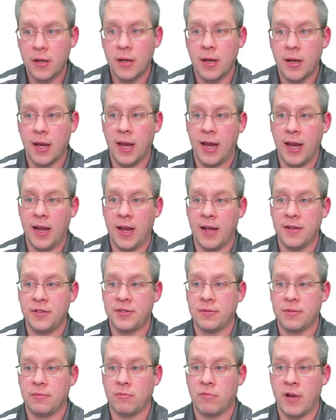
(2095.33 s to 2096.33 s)
And
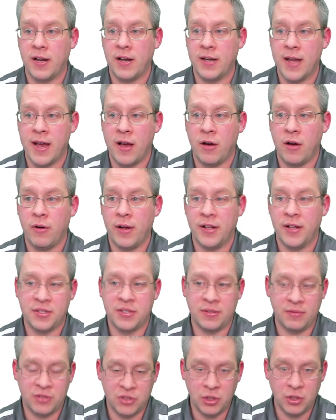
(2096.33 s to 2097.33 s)
right now
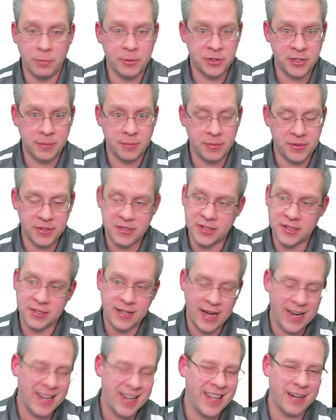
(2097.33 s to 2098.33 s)
it's super simple. This is
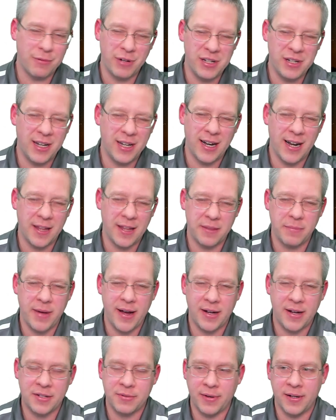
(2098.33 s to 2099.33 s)
kind of like what you get out of the
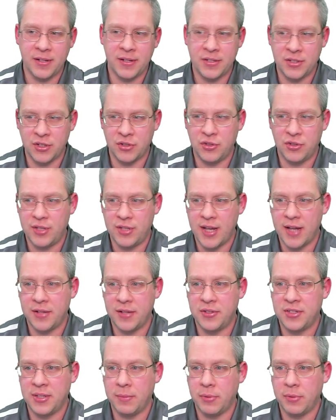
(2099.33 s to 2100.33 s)
box, right? It's just dead
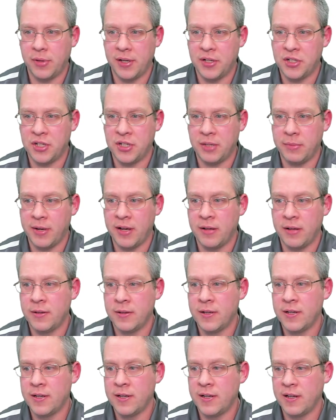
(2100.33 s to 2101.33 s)
simple HTML.
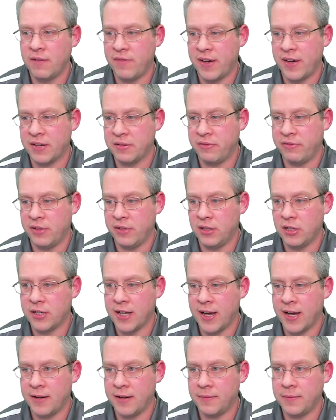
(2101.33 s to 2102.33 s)
In fact, if we look
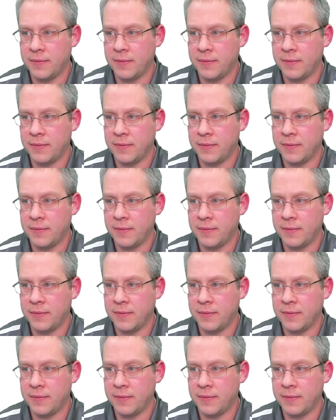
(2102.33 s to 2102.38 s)
at it,